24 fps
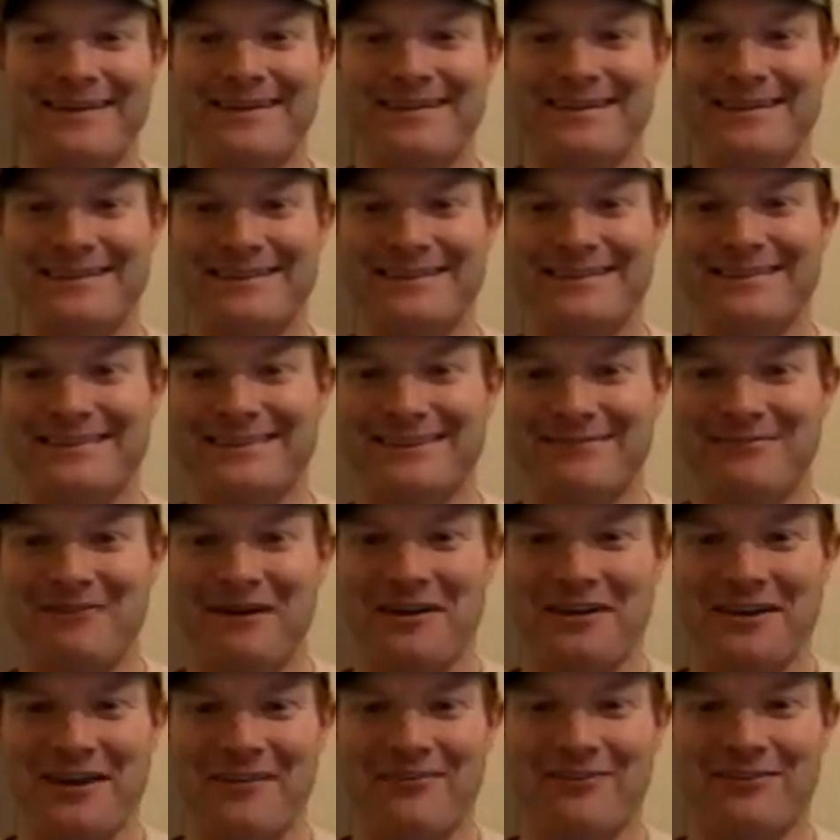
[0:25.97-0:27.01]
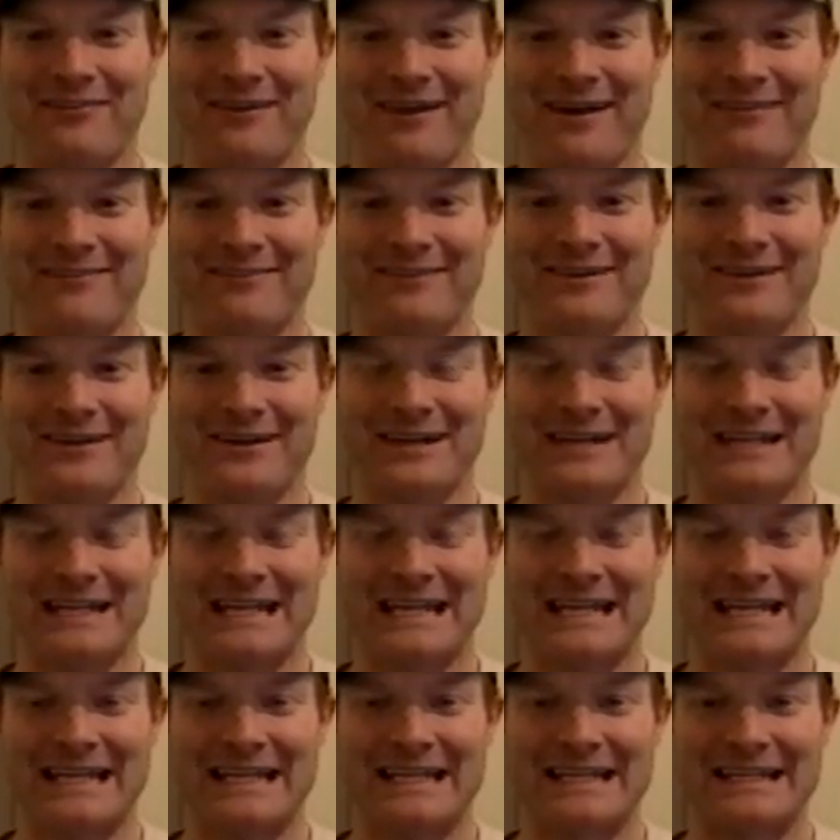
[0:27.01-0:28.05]
nieces and my nephew have done,
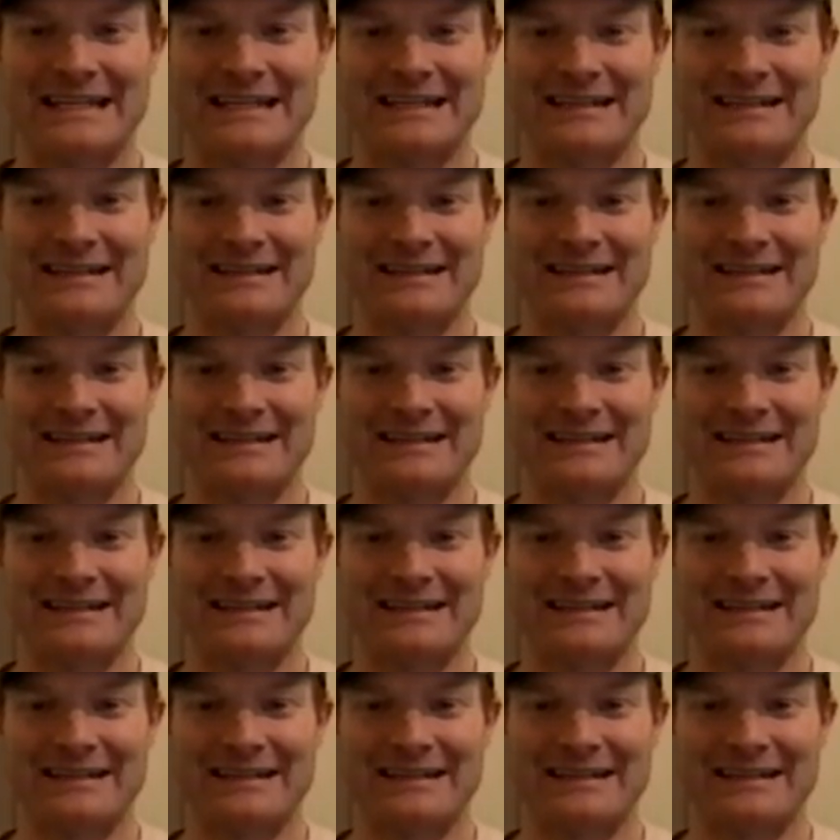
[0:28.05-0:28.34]
and